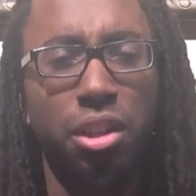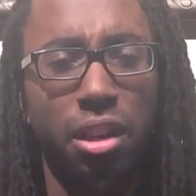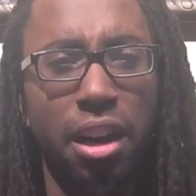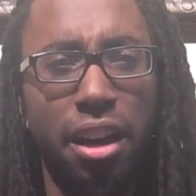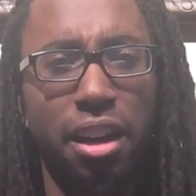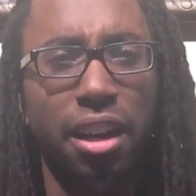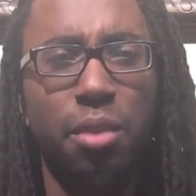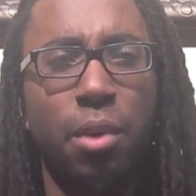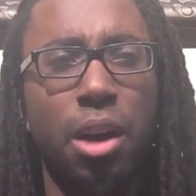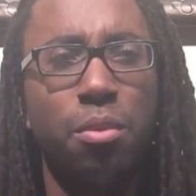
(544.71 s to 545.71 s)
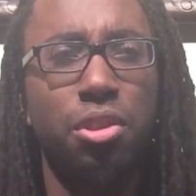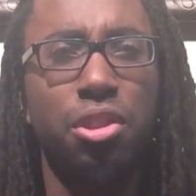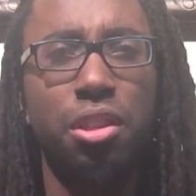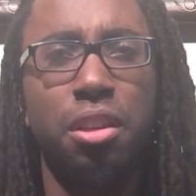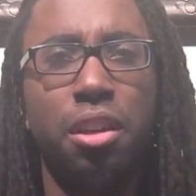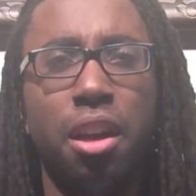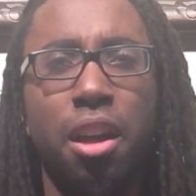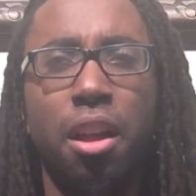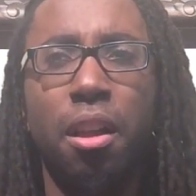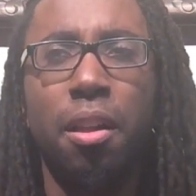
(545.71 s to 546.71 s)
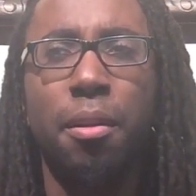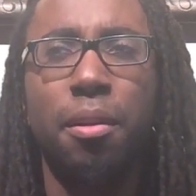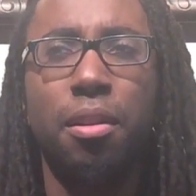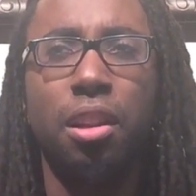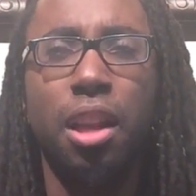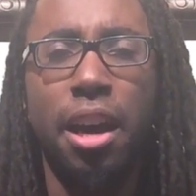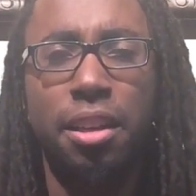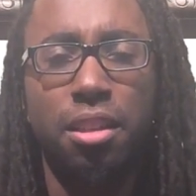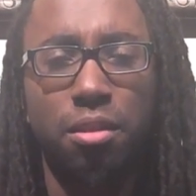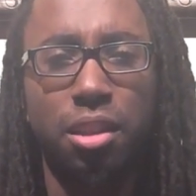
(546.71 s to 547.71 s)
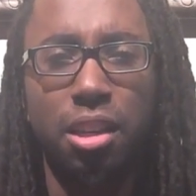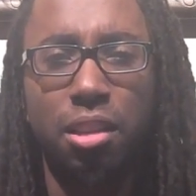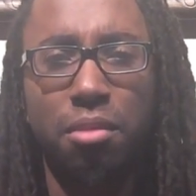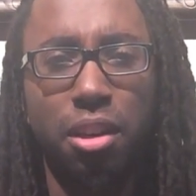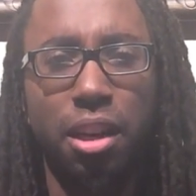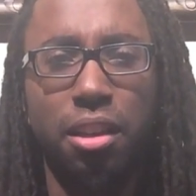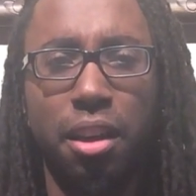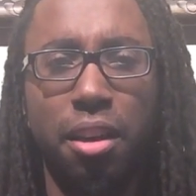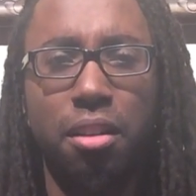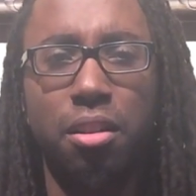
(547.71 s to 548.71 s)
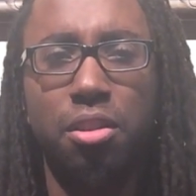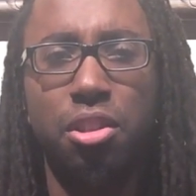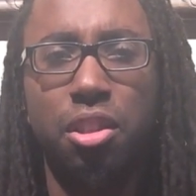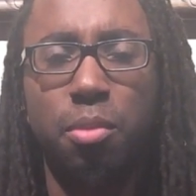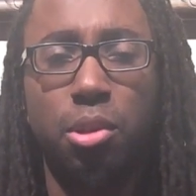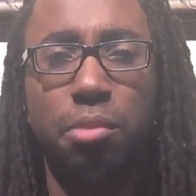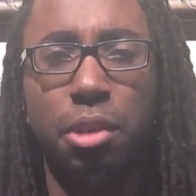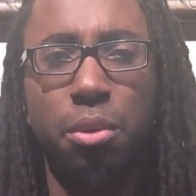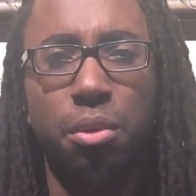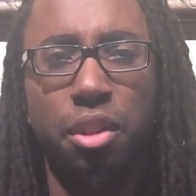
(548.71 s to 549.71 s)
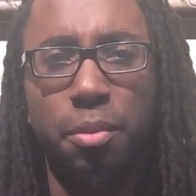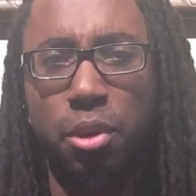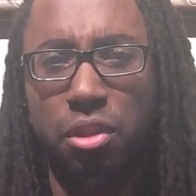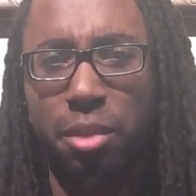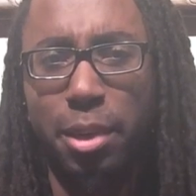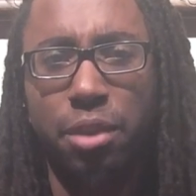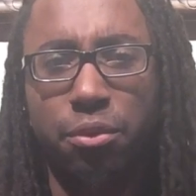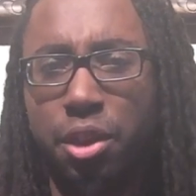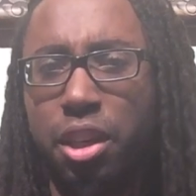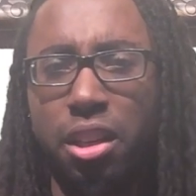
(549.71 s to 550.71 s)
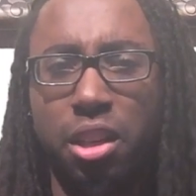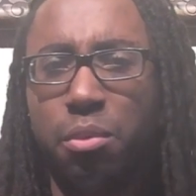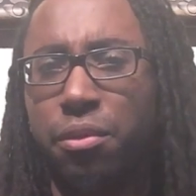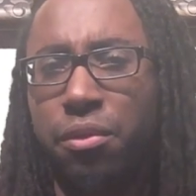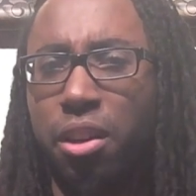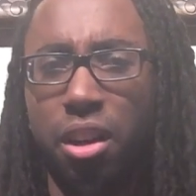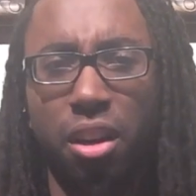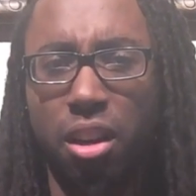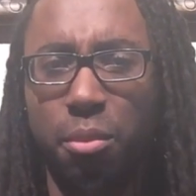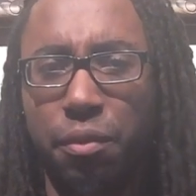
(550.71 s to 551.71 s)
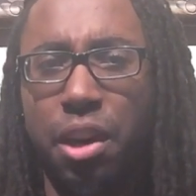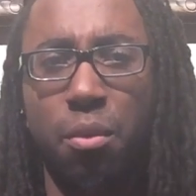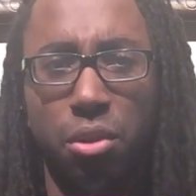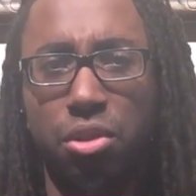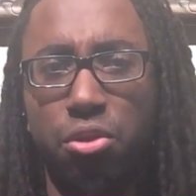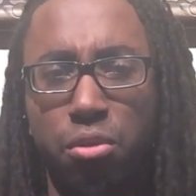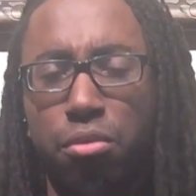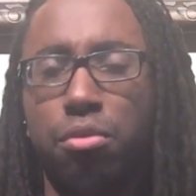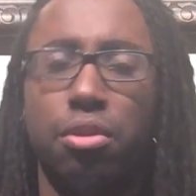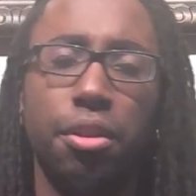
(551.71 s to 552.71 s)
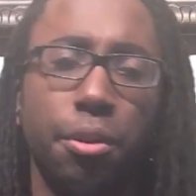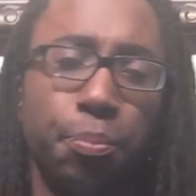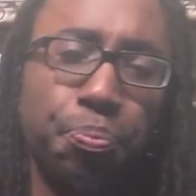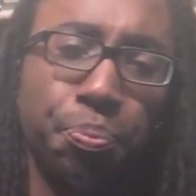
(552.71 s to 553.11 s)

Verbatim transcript: she lie? Like, why would she lie, some, say something like that, and she's supposed to be with this person's best friend? Like, it would fuck it up if that wasn't true. So